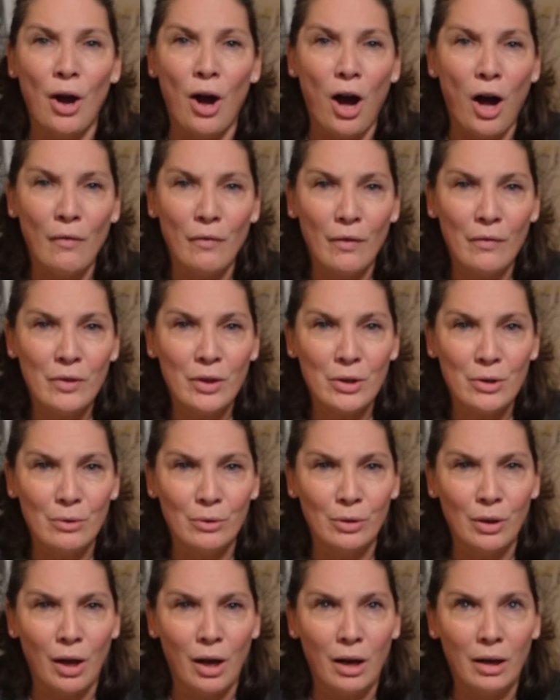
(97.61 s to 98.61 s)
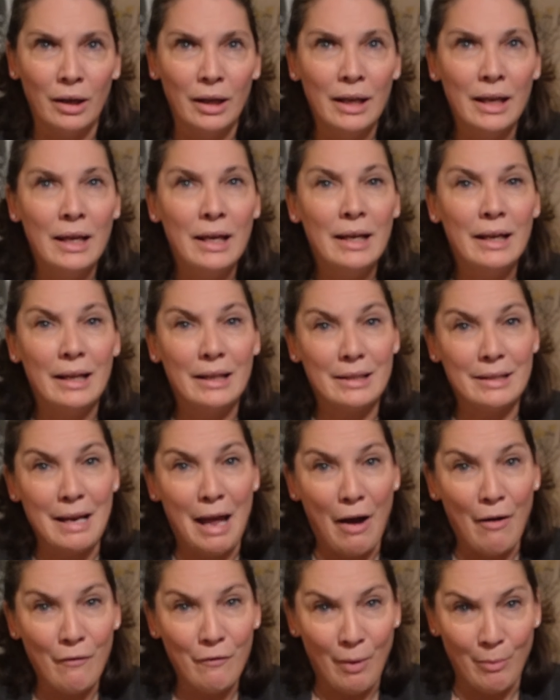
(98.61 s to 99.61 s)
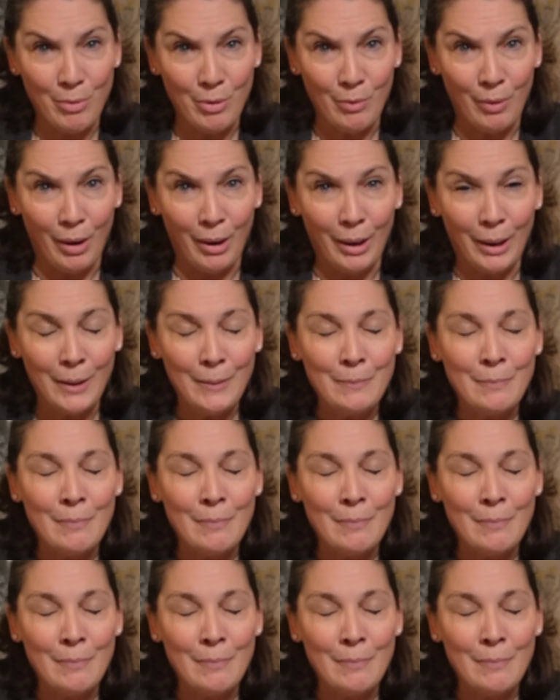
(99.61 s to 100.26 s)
off of the Yule log. It's now February,